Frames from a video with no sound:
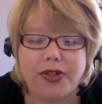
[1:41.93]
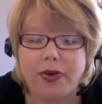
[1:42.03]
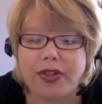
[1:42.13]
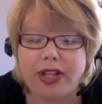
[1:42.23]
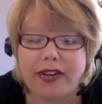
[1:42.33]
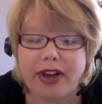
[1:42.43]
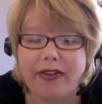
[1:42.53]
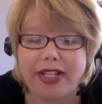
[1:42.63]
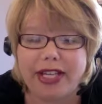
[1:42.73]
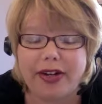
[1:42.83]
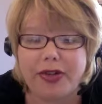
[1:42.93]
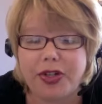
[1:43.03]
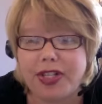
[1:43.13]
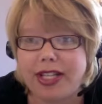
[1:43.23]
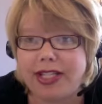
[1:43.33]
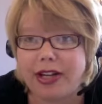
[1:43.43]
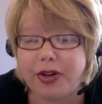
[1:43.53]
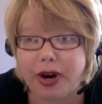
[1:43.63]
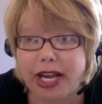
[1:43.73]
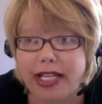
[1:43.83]
So instead of having standards just at set
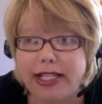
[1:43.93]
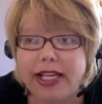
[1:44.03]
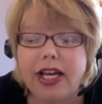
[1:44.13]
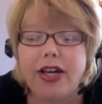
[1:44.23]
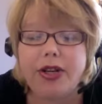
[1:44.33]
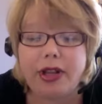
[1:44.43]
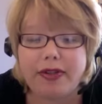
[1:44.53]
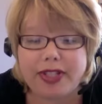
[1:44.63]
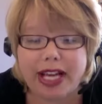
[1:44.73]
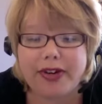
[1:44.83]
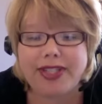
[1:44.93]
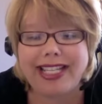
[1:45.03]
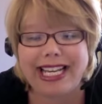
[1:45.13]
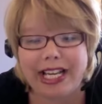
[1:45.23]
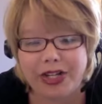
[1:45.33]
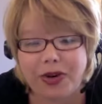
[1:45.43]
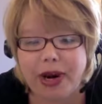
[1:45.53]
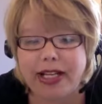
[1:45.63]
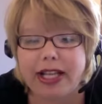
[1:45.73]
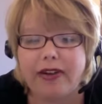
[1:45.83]
grades, you'll have standards at each
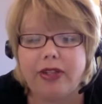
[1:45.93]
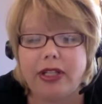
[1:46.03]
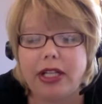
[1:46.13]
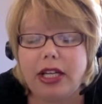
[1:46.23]
grade level.